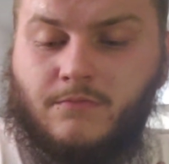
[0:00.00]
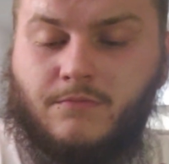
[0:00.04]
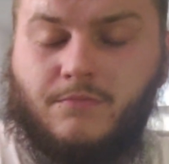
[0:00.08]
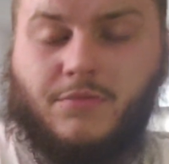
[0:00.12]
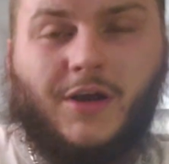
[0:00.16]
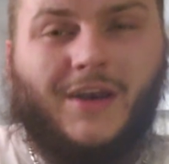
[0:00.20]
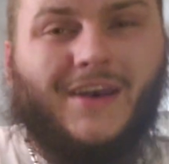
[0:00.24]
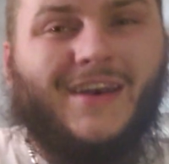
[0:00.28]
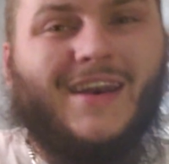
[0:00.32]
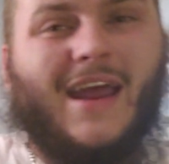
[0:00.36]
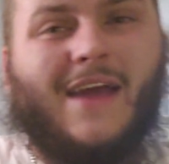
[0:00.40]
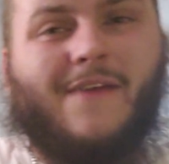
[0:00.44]

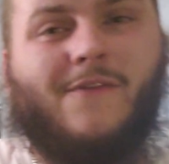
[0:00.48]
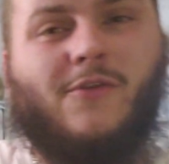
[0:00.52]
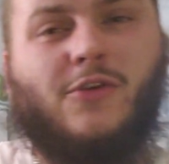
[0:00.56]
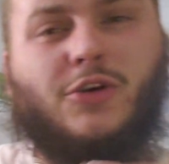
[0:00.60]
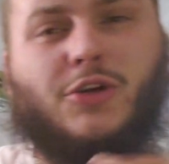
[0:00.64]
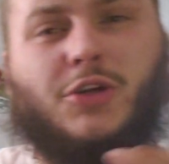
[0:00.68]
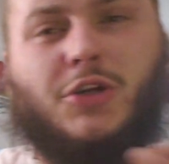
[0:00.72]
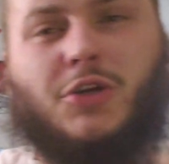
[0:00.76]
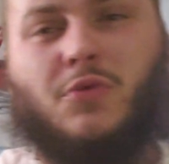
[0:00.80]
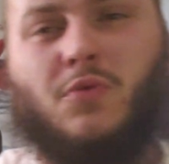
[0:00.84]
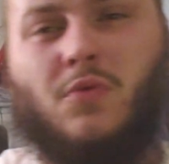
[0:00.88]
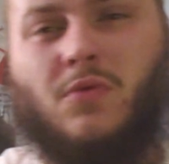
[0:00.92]
But
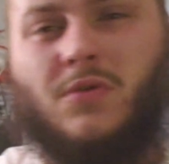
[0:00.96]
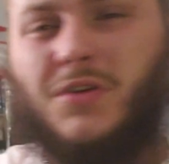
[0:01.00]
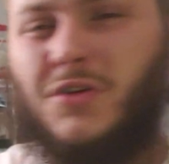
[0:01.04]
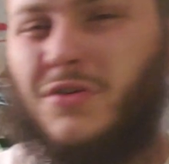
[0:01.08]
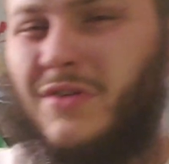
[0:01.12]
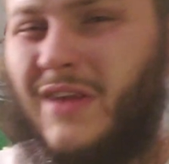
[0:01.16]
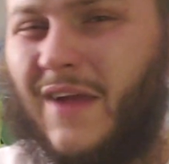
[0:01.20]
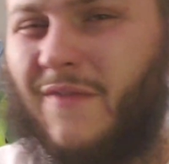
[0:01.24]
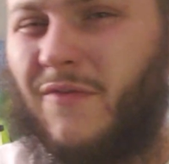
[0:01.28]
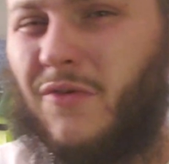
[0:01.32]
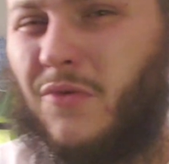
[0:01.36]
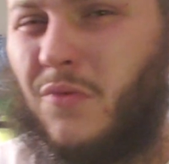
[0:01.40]
never, you
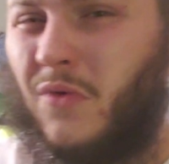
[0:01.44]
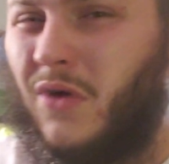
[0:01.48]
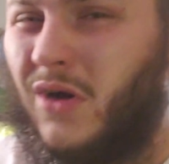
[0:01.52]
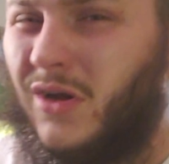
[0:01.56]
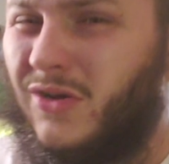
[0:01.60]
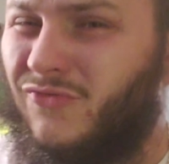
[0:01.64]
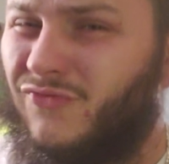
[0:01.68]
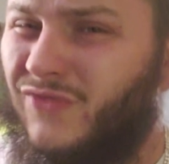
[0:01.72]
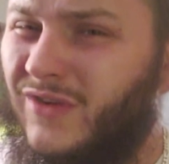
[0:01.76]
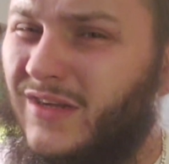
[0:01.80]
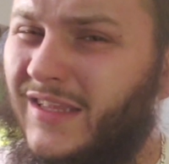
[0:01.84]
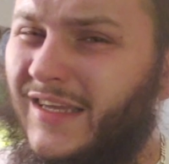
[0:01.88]
never
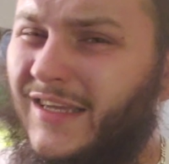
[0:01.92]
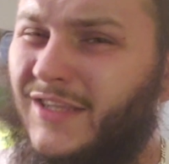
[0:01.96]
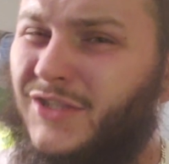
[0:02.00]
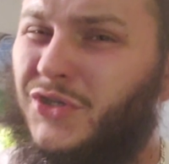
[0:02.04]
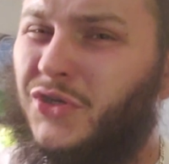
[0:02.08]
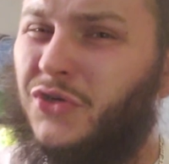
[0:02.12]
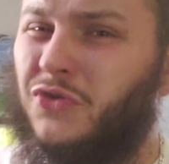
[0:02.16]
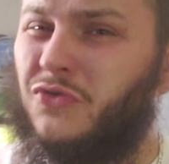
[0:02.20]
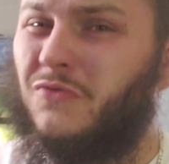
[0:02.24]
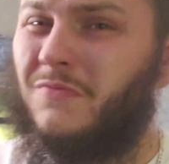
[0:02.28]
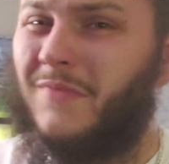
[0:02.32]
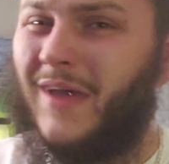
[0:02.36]
want really
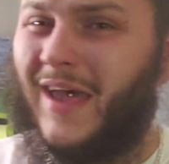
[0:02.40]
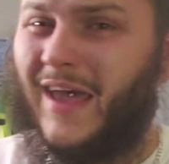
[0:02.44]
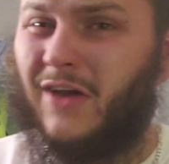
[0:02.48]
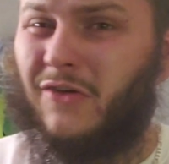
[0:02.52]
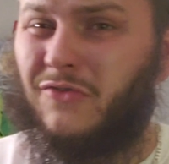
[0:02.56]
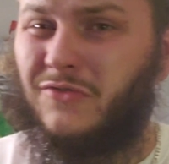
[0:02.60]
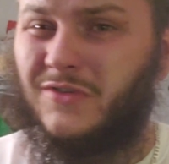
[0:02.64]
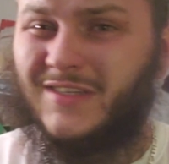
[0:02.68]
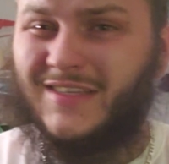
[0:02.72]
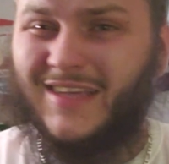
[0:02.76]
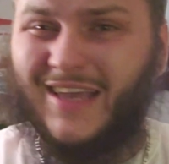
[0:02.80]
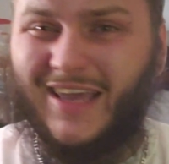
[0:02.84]
2
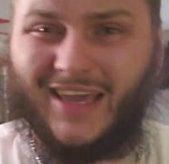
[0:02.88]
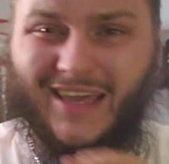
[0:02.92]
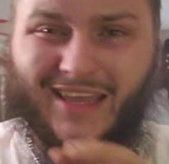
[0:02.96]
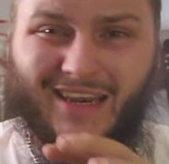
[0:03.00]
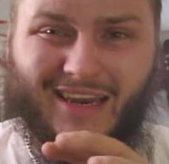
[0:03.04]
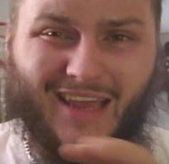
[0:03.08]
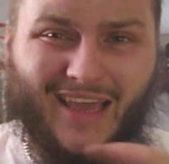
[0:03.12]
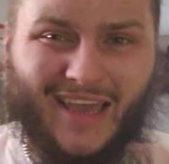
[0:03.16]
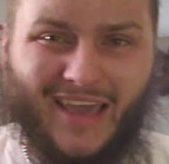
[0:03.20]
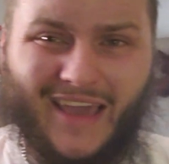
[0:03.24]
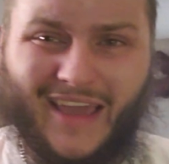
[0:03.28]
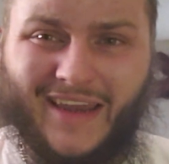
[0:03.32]
males
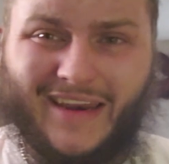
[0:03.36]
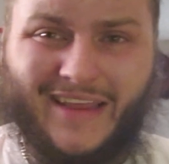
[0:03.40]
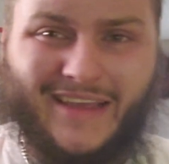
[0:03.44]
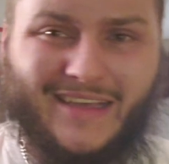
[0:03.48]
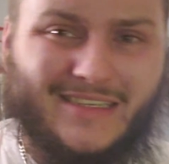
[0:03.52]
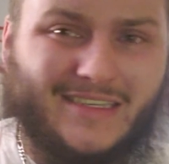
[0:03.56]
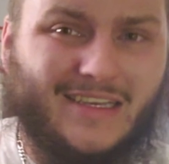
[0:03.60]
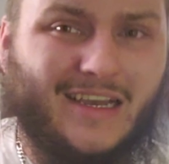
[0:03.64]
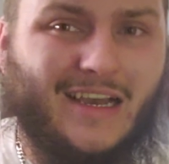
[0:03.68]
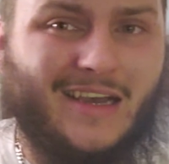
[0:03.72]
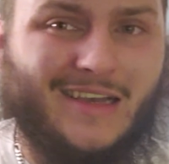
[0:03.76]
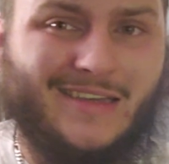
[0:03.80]
in any
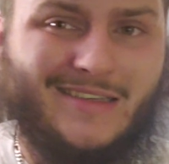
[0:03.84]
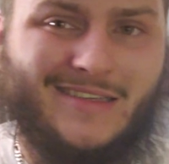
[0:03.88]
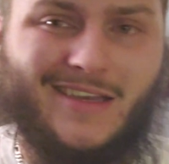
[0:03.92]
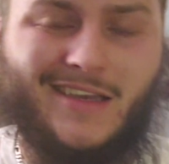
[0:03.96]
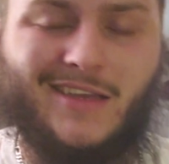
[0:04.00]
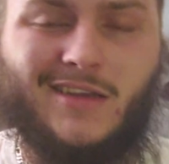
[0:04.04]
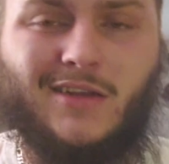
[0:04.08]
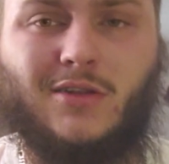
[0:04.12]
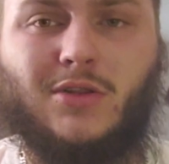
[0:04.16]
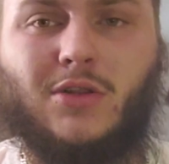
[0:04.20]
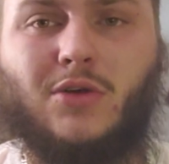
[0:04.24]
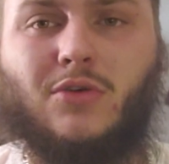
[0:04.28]
size
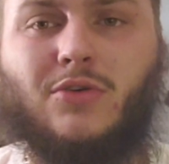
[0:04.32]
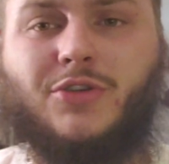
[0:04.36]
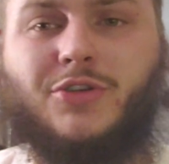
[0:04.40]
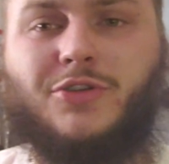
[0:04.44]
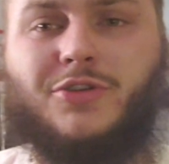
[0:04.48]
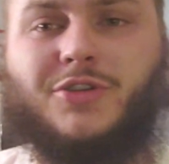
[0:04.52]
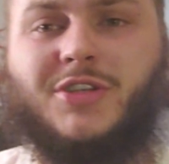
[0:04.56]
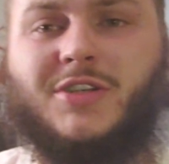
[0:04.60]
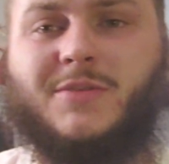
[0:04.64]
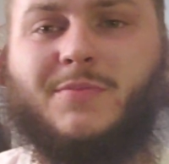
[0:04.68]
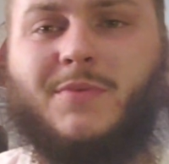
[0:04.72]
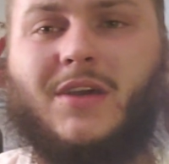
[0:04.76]

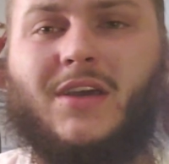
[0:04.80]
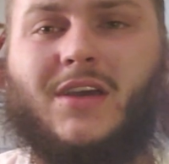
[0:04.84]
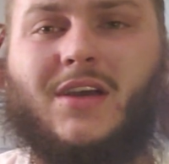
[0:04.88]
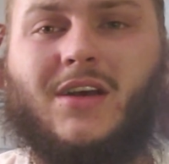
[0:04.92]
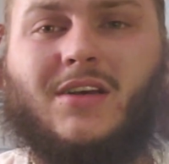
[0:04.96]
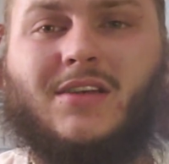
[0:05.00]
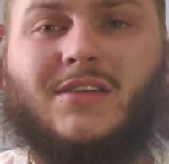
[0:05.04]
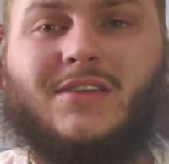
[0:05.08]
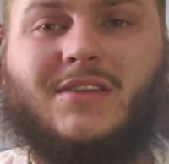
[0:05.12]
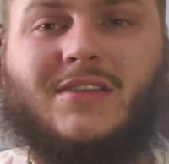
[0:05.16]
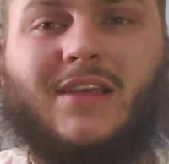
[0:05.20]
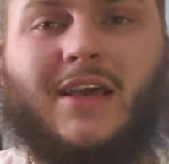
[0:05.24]
enclosure, just
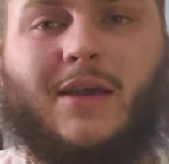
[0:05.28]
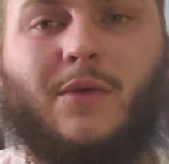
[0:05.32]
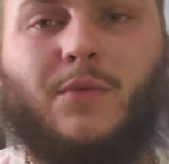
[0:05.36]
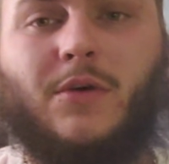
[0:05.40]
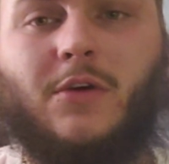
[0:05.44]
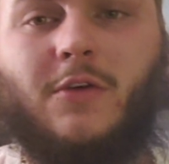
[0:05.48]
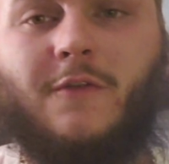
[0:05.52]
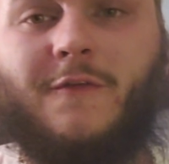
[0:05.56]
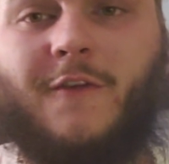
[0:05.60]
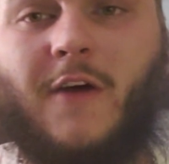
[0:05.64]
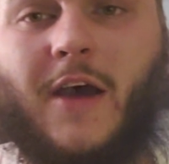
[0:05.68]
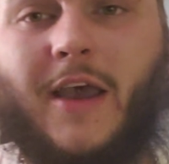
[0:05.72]
because they
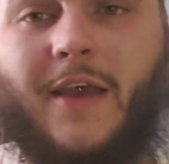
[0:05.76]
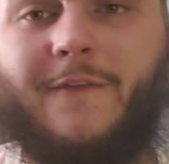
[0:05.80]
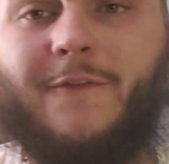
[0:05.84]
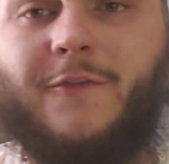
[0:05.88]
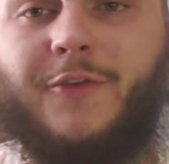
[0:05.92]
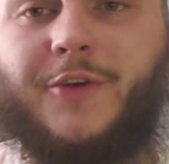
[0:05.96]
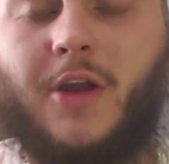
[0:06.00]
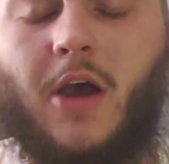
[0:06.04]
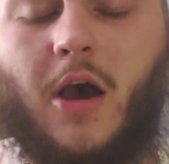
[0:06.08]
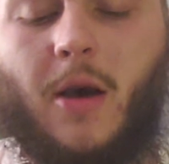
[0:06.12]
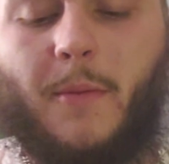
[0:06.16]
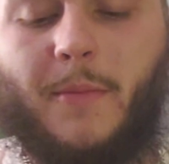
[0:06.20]
will fight
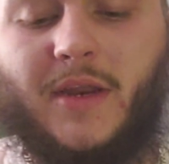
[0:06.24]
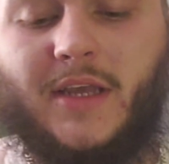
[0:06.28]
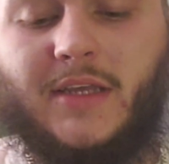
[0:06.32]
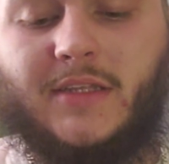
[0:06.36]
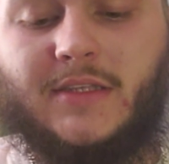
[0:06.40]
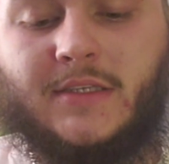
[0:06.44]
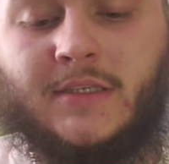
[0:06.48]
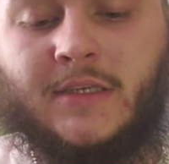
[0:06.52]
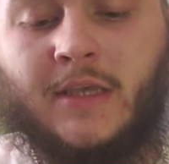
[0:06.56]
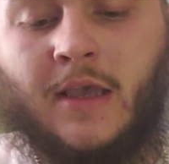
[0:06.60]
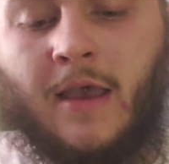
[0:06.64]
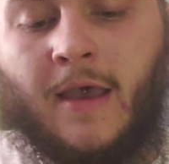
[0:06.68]
for
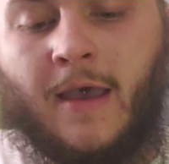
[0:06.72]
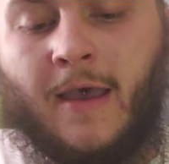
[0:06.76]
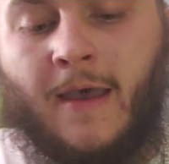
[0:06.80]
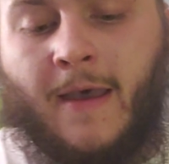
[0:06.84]
dominance.